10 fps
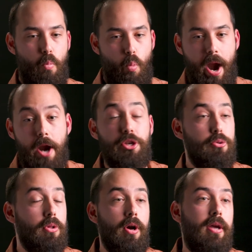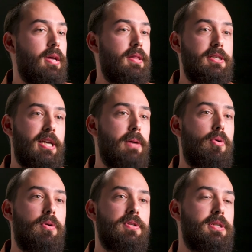where do you look in these
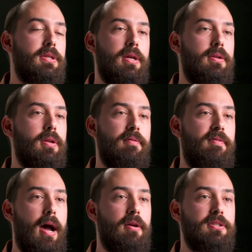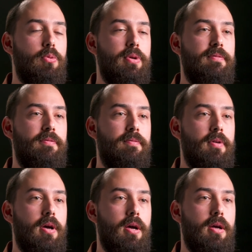tables and files that we've
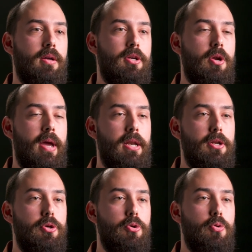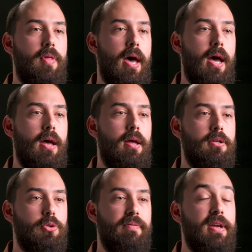handed you that
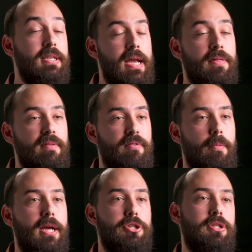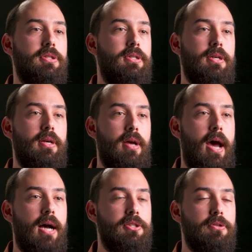sort of contain the information to
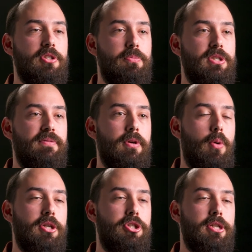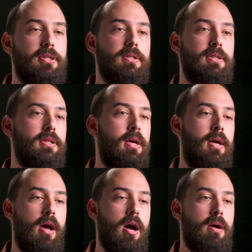ask those specific questions?
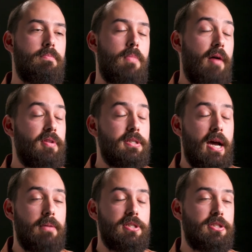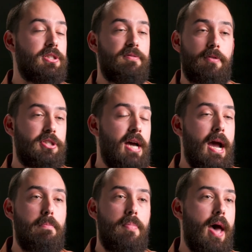Oftentimes, this is the first
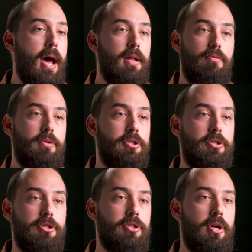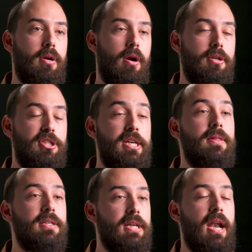time that researchers are seeing
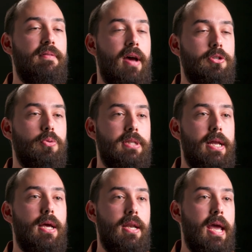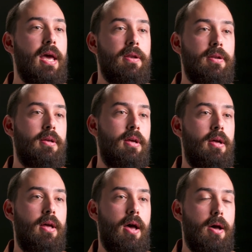this kind of actual data in hand,
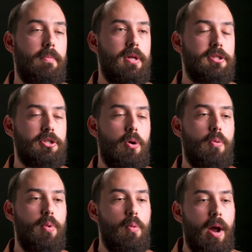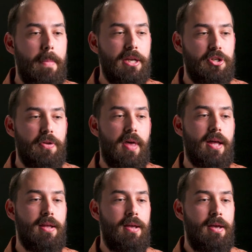and so we want to make sure
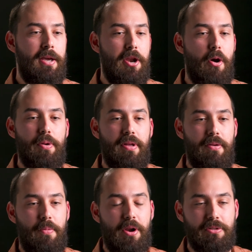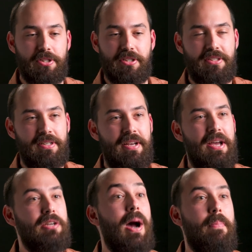that we don't just
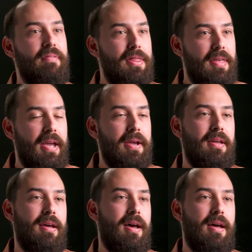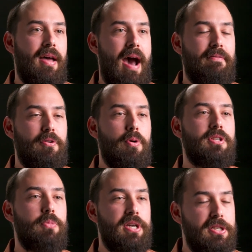drop everything
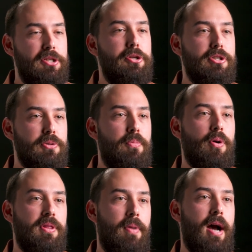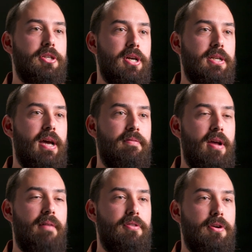afterwards, and we continue to support the project
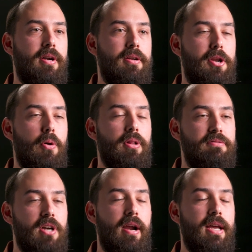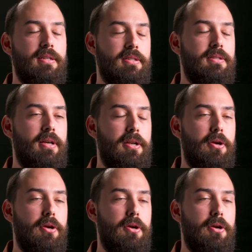after it leaves our hands and